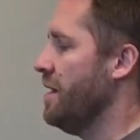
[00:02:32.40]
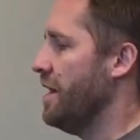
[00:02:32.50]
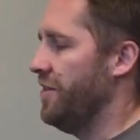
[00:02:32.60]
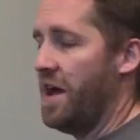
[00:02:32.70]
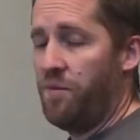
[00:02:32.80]

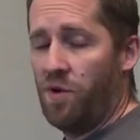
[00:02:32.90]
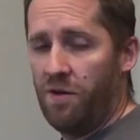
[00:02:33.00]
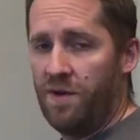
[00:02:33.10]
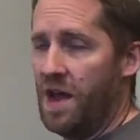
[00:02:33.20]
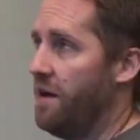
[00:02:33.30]
And at that
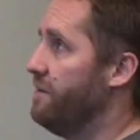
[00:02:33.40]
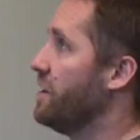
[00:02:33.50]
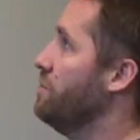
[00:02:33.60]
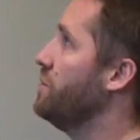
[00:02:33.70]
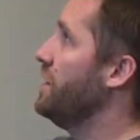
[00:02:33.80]
point, we now have a
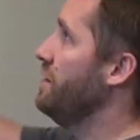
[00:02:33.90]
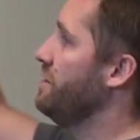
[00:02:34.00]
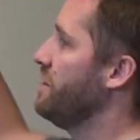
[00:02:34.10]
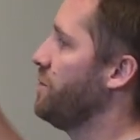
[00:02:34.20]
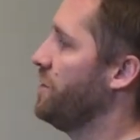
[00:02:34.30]
completely
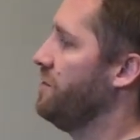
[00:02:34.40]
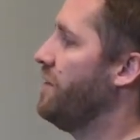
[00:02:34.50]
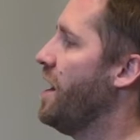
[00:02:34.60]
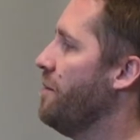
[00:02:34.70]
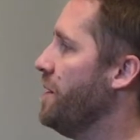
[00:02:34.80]
separate
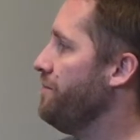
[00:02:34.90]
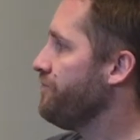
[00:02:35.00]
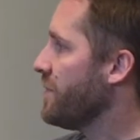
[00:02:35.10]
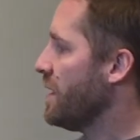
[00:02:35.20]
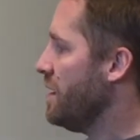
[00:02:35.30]
environment
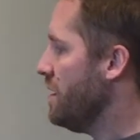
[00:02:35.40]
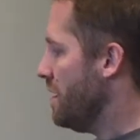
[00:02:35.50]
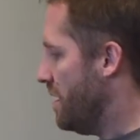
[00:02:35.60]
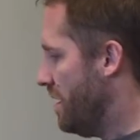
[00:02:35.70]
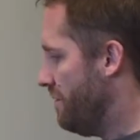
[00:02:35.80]

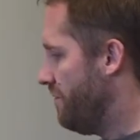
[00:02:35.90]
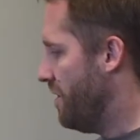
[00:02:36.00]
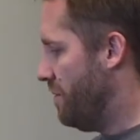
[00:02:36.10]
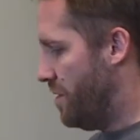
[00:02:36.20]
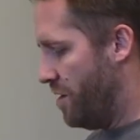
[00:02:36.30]

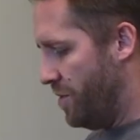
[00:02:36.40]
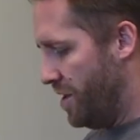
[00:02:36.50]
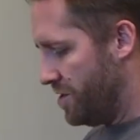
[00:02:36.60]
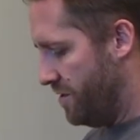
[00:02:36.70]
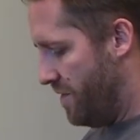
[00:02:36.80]
from our
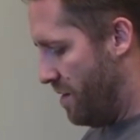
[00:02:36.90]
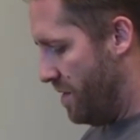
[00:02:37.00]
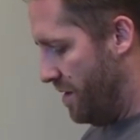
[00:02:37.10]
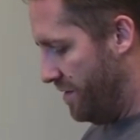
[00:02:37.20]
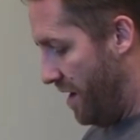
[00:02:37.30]
production
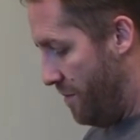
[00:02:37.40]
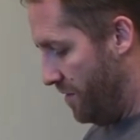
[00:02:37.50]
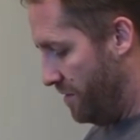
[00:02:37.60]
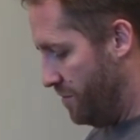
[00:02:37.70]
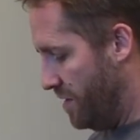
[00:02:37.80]
environment. It
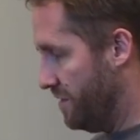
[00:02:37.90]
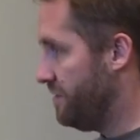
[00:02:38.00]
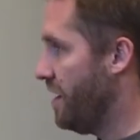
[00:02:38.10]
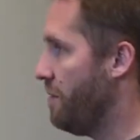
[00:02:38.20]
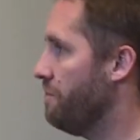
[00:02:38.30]
happens to be in the
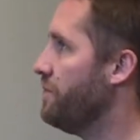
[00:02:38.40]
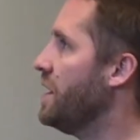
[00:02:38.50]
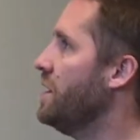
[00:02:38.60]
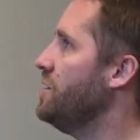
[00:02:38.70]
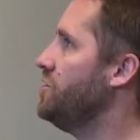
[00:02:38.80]
same
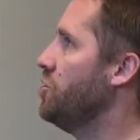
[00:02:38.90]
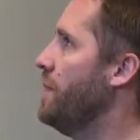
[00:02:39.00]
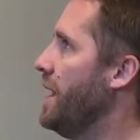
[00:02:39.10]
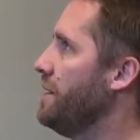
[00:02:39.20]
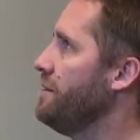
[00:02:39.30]

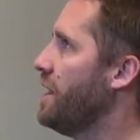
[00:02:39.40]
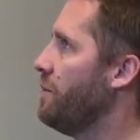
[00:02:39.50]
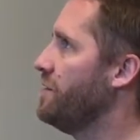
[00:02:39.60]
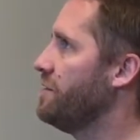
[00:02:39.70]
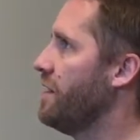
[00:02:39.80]
domain, it
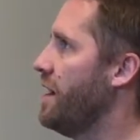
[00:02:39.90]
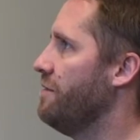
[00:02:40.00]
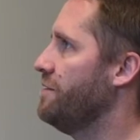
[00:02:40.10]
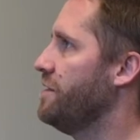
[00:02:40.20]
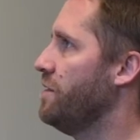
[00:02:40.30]
happens to
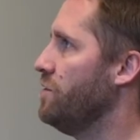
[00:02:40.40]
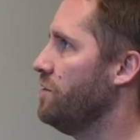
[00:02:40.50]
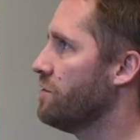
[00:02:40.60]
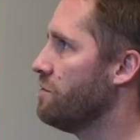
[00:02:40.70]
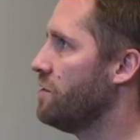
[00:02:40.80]
have the same
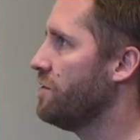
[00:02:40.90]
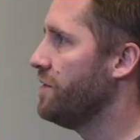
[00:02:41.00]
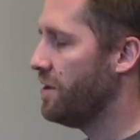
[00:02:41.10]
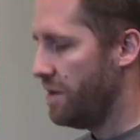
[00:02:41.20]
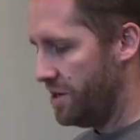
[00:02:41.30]
user role
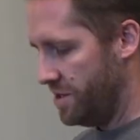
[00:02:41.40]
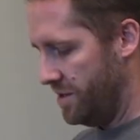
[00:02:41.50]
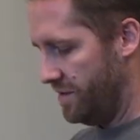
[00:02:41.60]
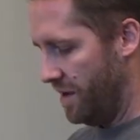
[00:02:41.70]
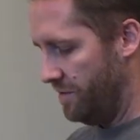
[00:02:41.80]
configuration,
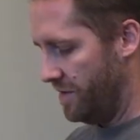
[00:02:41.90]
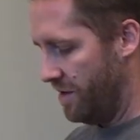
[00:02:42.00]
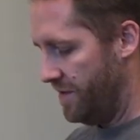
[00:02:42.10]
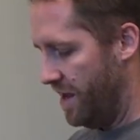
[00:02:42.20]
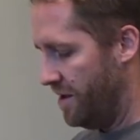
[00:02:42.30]
the same set
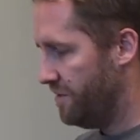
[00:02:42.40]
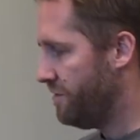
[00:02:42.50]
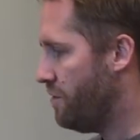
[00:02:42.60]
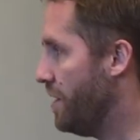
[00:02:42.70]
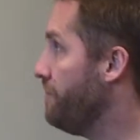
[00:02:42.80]
of data, and
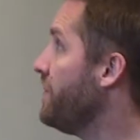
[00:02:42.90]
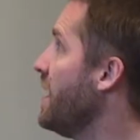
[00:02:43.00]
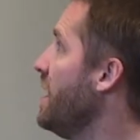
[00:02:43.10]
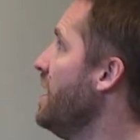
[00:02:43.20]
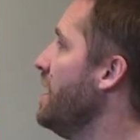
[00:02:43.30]
so on.
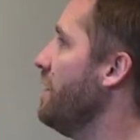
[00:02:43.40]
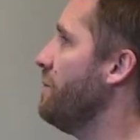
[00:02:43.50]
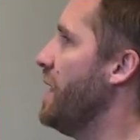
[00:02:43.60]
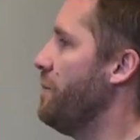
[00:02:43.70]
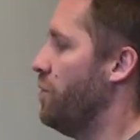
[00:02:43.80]
And
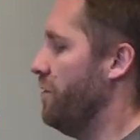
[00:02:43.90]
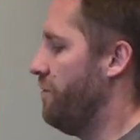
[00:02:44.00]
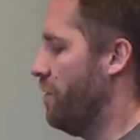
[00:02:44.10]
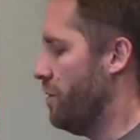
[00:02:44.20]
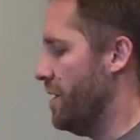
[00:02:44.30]
from that point
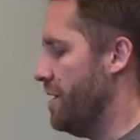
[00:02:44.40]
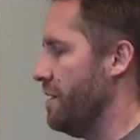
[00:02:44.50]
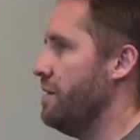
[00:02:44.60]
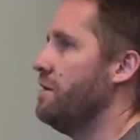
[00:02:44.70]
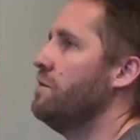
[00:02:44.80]
forward,
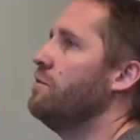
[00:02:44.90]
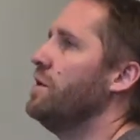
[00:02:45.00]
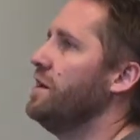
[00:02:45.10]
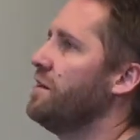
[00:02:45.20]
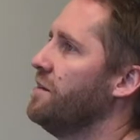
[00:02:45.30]

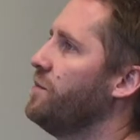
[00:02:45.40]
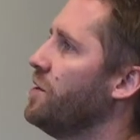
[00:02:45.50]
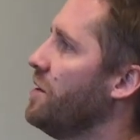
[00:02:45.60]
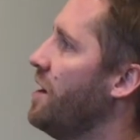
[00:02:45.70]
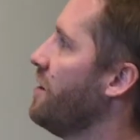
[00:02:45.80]
we can
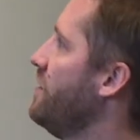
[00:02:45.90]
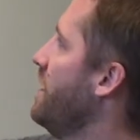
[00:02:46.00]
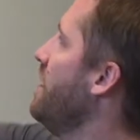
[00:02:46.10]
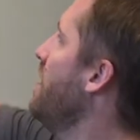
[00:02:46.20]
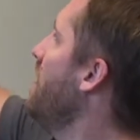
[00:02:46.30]

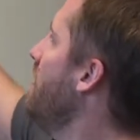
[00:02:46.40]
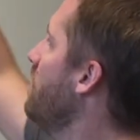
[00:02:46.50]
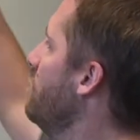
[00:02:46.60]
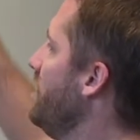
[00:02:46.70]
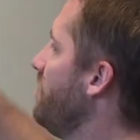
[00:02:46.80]
periodically
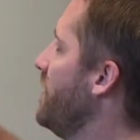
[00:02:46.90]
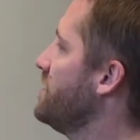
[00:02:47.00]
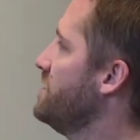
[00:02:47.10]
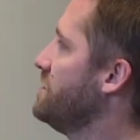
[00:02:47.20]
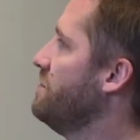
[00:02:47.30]

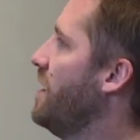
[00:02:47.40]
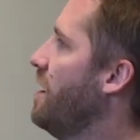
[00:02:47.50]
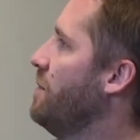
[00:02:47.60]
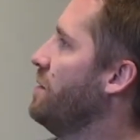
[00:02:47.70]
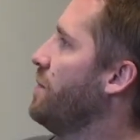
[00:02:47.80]
refresh this
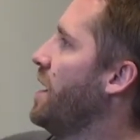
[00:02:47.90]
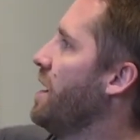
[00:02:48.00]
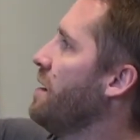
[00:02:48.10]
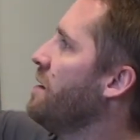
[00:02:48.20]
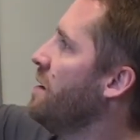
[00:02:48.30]
environment
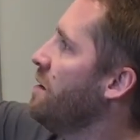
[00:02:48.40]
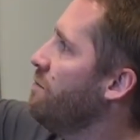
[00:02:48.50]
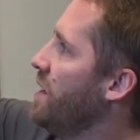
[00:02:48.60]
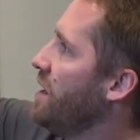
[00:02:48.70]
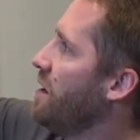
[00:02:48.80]
by
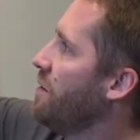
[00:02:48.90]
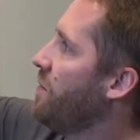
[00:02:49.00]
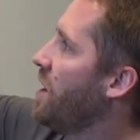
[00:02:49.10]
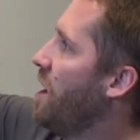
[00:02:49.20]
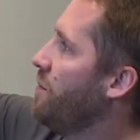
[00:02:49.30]
making a
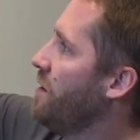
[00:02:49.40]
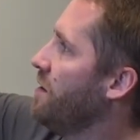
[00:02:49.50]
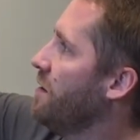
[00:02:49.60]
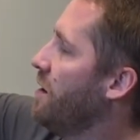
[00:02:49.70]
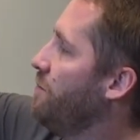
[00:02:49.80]
backup
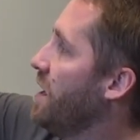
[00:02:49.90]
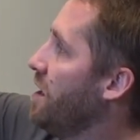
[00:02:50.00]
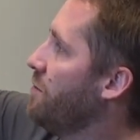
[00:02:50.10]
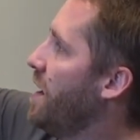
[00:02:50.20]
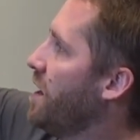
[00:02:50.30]

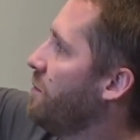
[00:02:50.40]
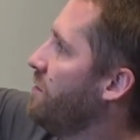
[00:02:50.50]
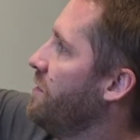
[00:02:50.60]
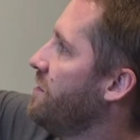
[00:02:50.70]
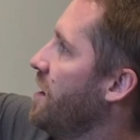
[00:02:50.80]

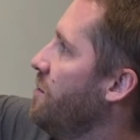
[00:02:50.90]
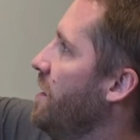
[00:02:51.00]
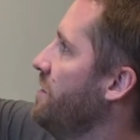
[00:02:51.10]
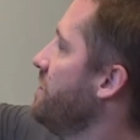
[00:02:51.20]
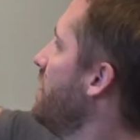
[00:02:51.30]
of this
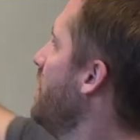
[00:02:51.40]
database,